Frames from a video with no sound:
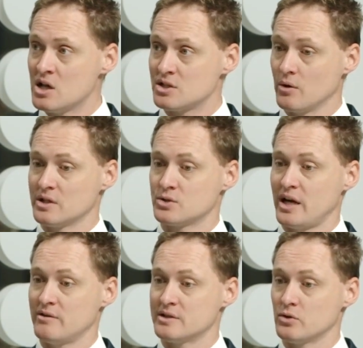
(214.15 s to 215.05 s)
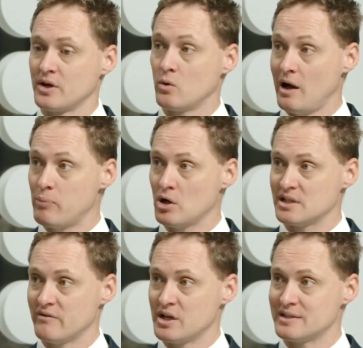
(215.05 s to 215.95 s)
So Australia is looking quite
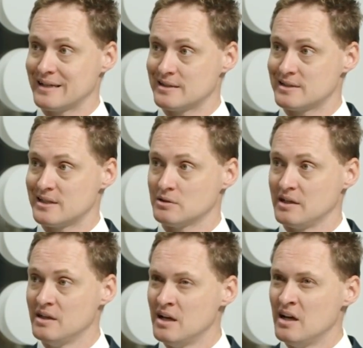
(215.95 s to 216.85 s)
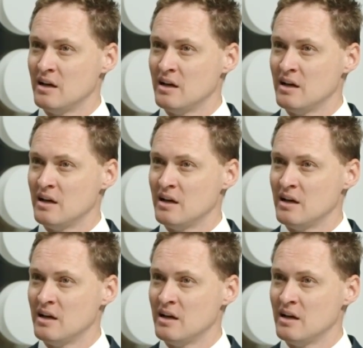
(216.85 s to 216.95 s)
positive and is consulting.